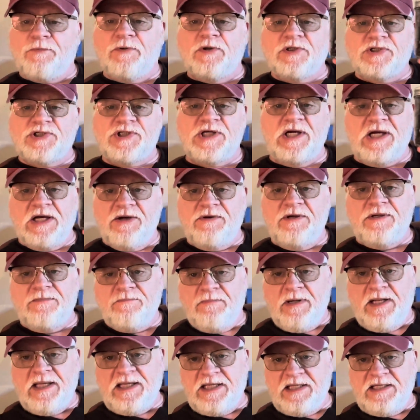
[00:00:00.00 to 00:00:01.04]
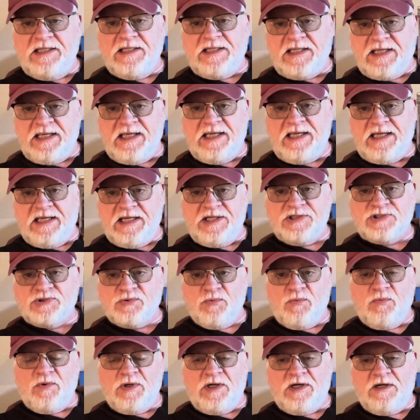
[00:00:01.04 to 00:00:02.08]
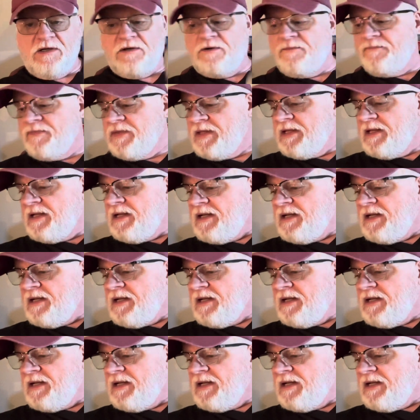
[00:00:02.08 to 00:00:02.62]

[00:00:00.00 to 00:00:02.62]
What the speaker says: cherry blend as well.